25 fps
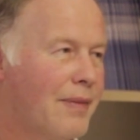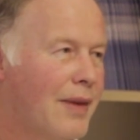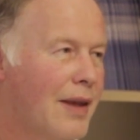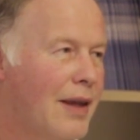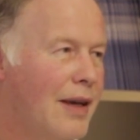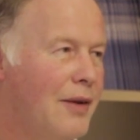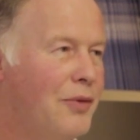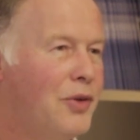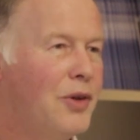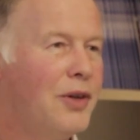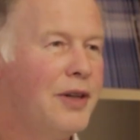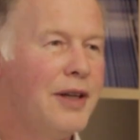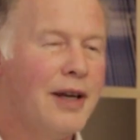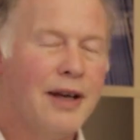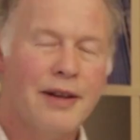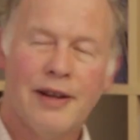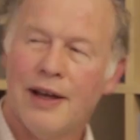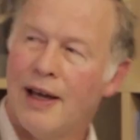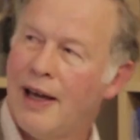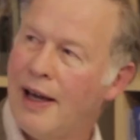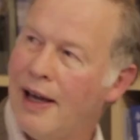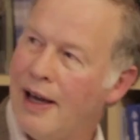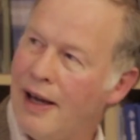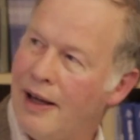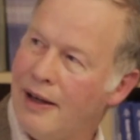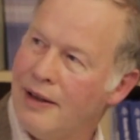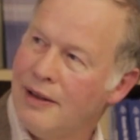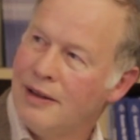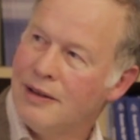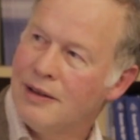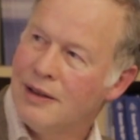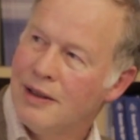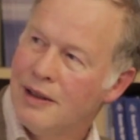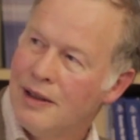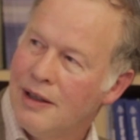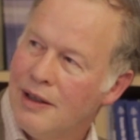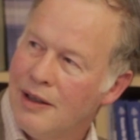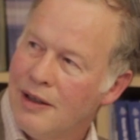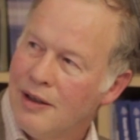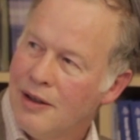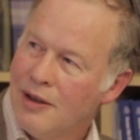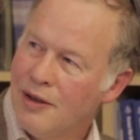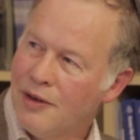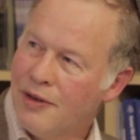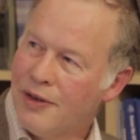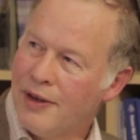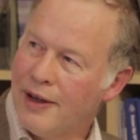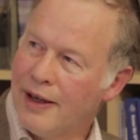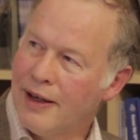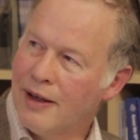If on the other hand, you
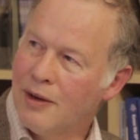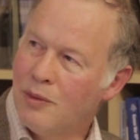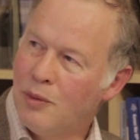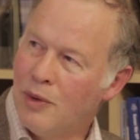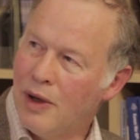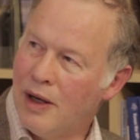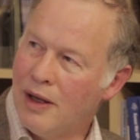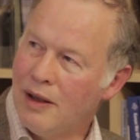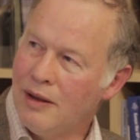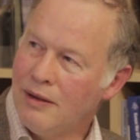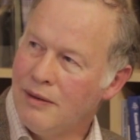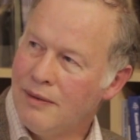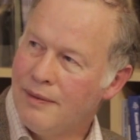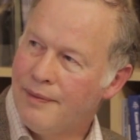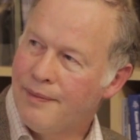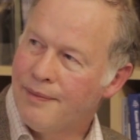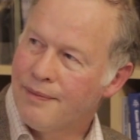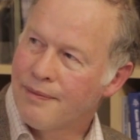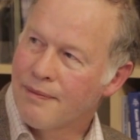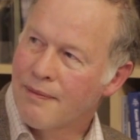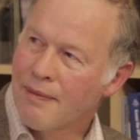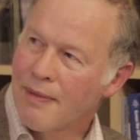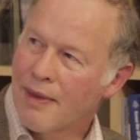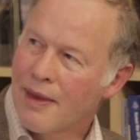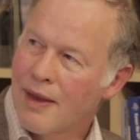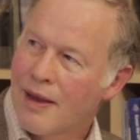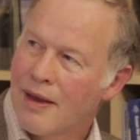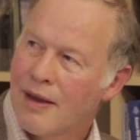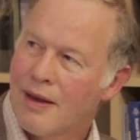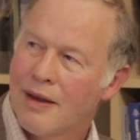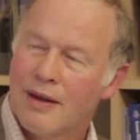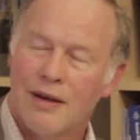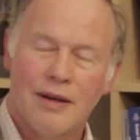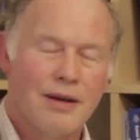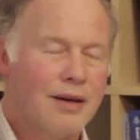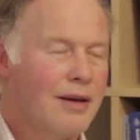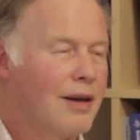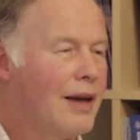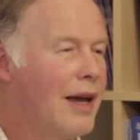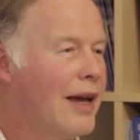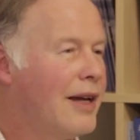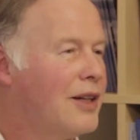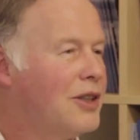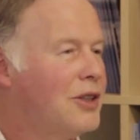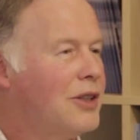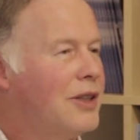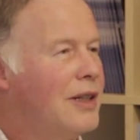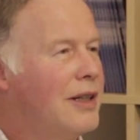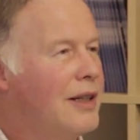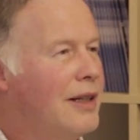think, well,
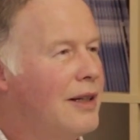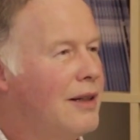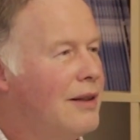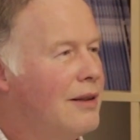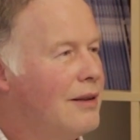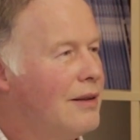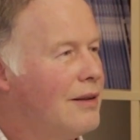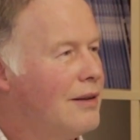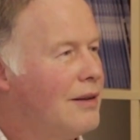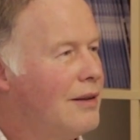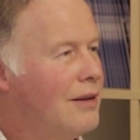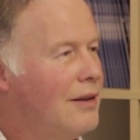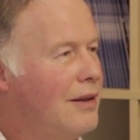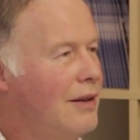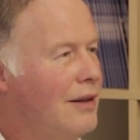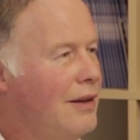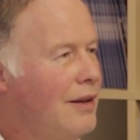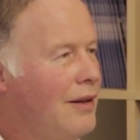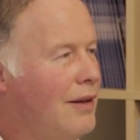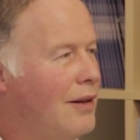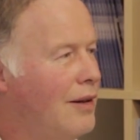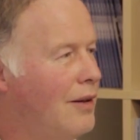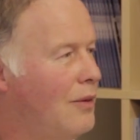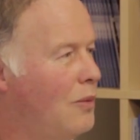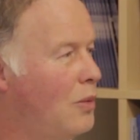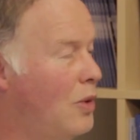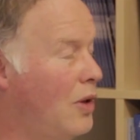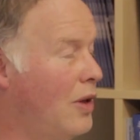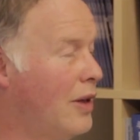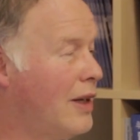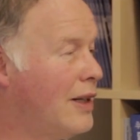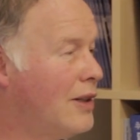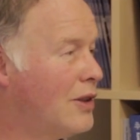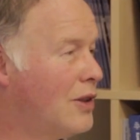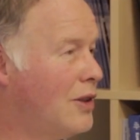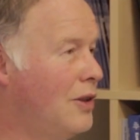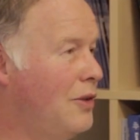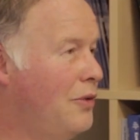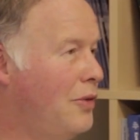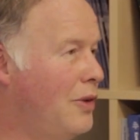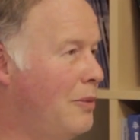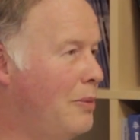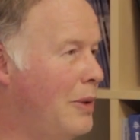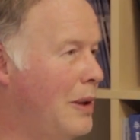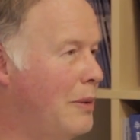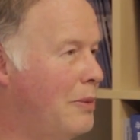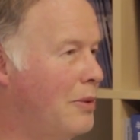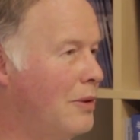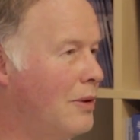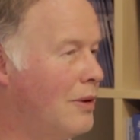actually, you know, work is good for
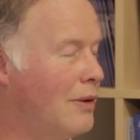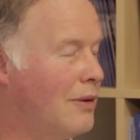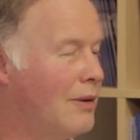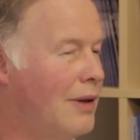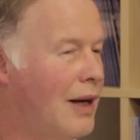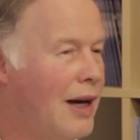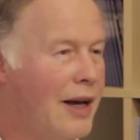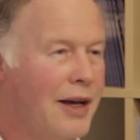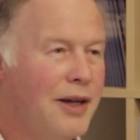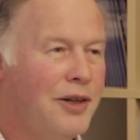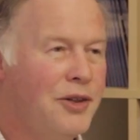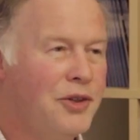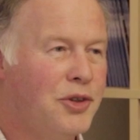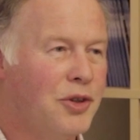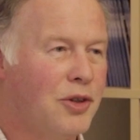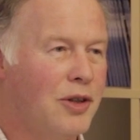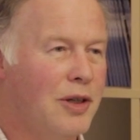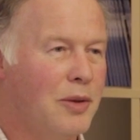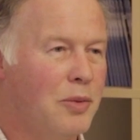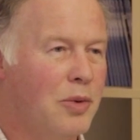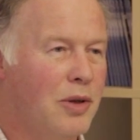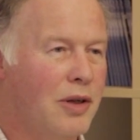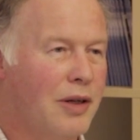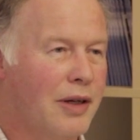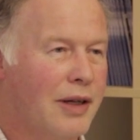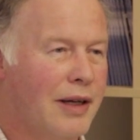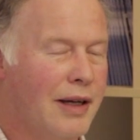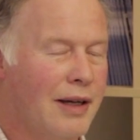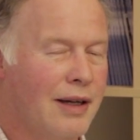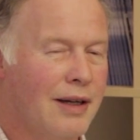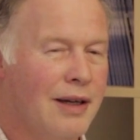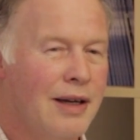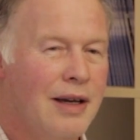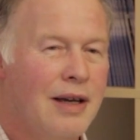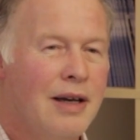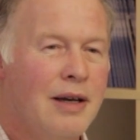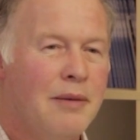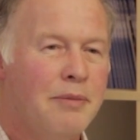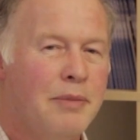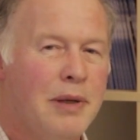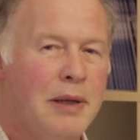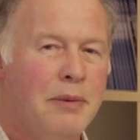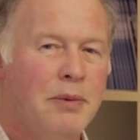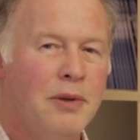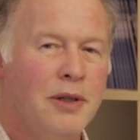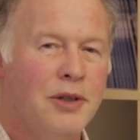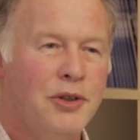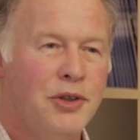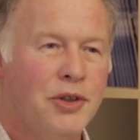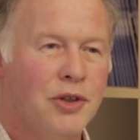people. I enjoy working.
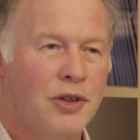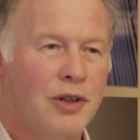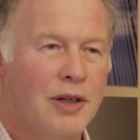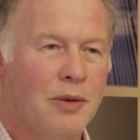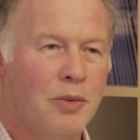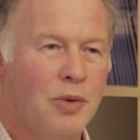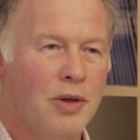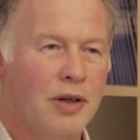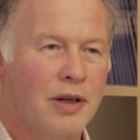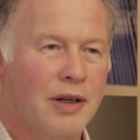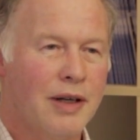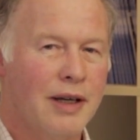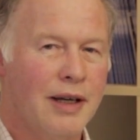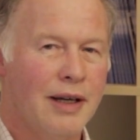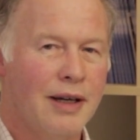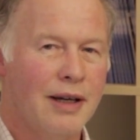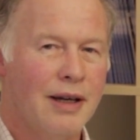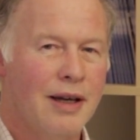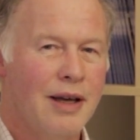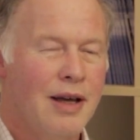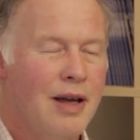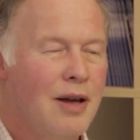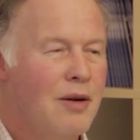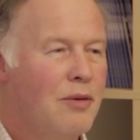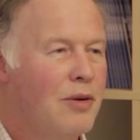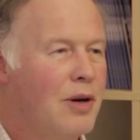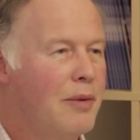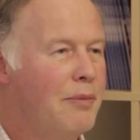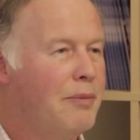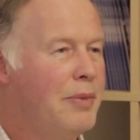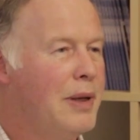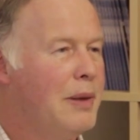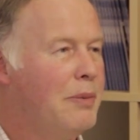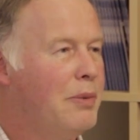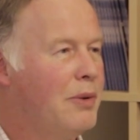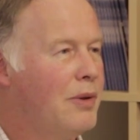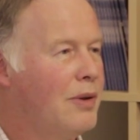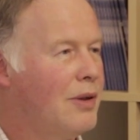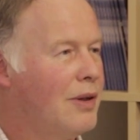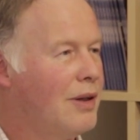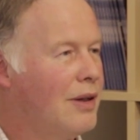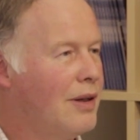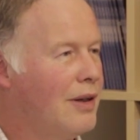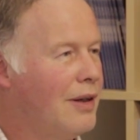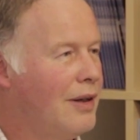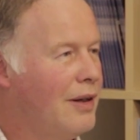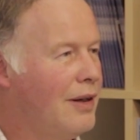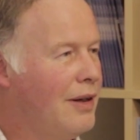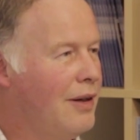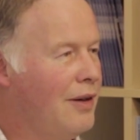People enjoy working. When
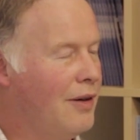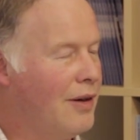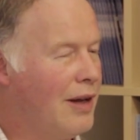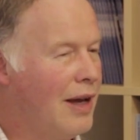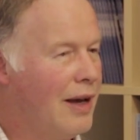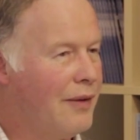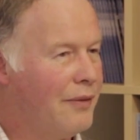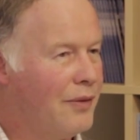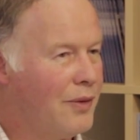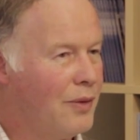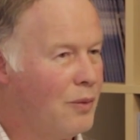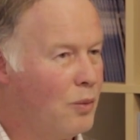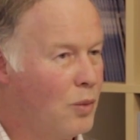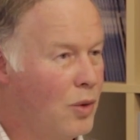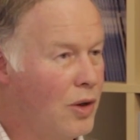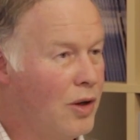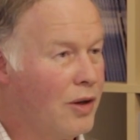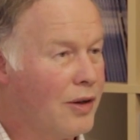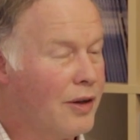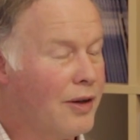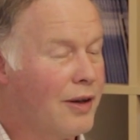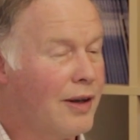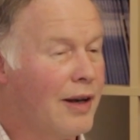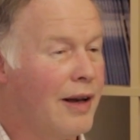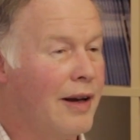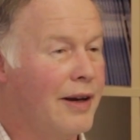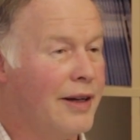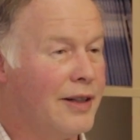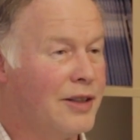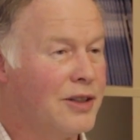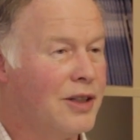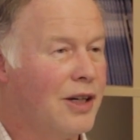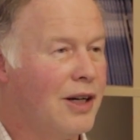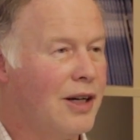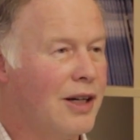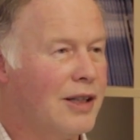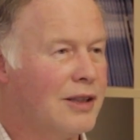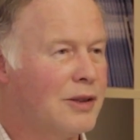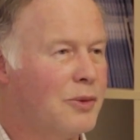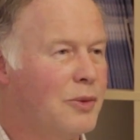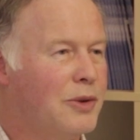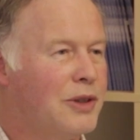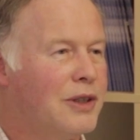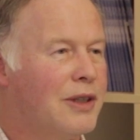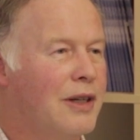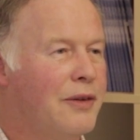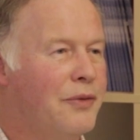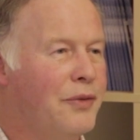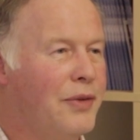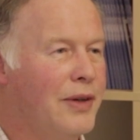people, you know, have work and a task which
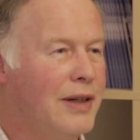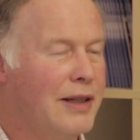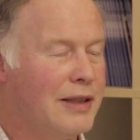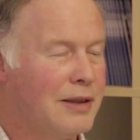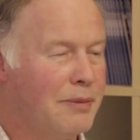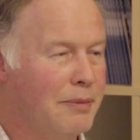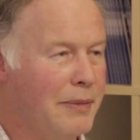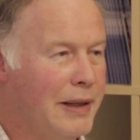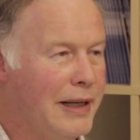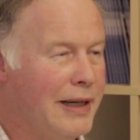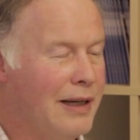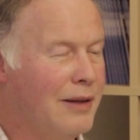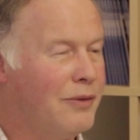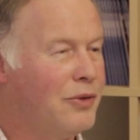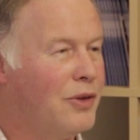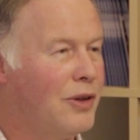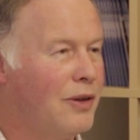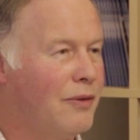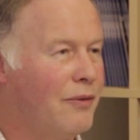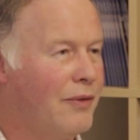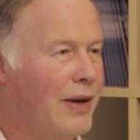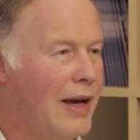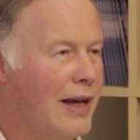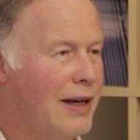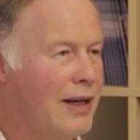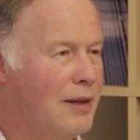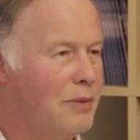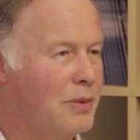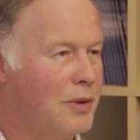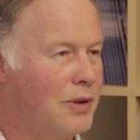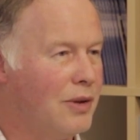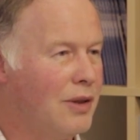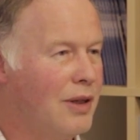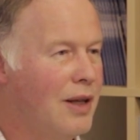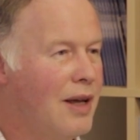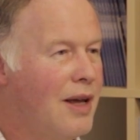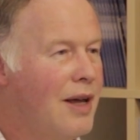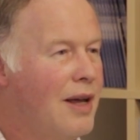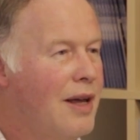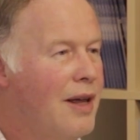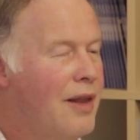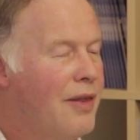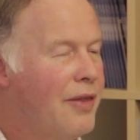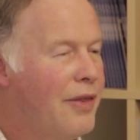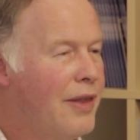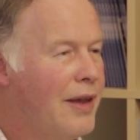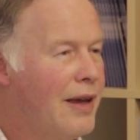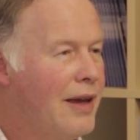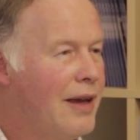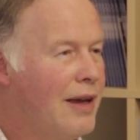they feel is meaningful and valuable,
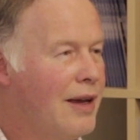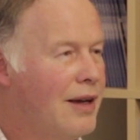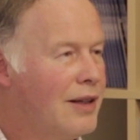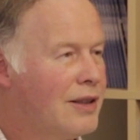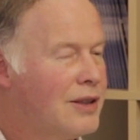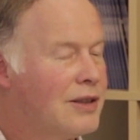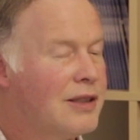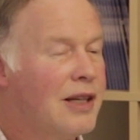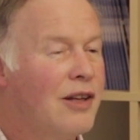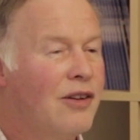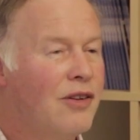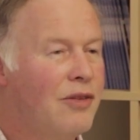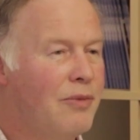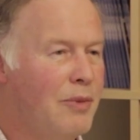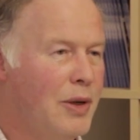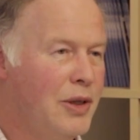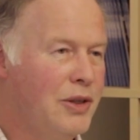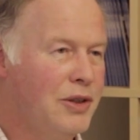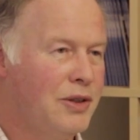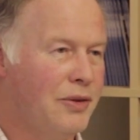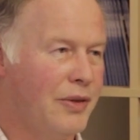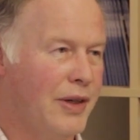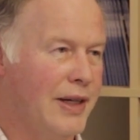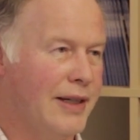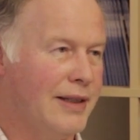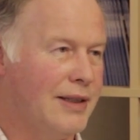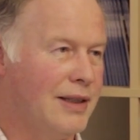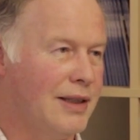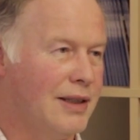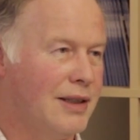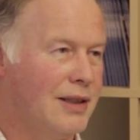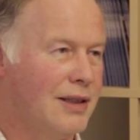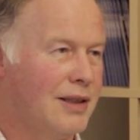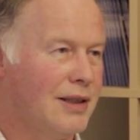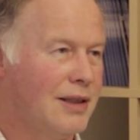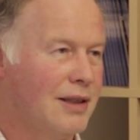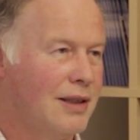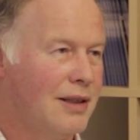they are self-motivated.